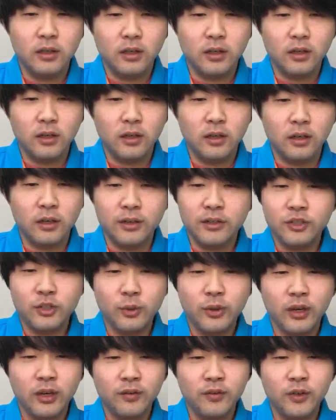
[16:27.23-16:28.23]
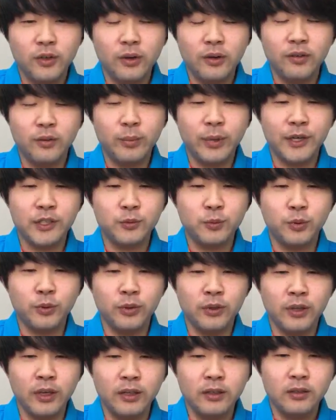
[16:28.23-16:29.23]
it's okay if you don't have a passport
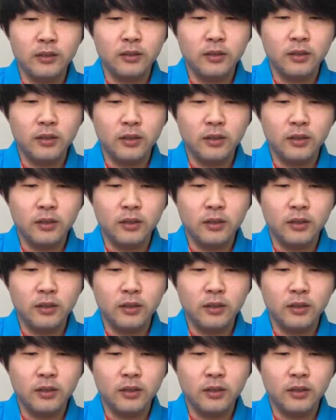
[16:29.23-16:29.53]
yet.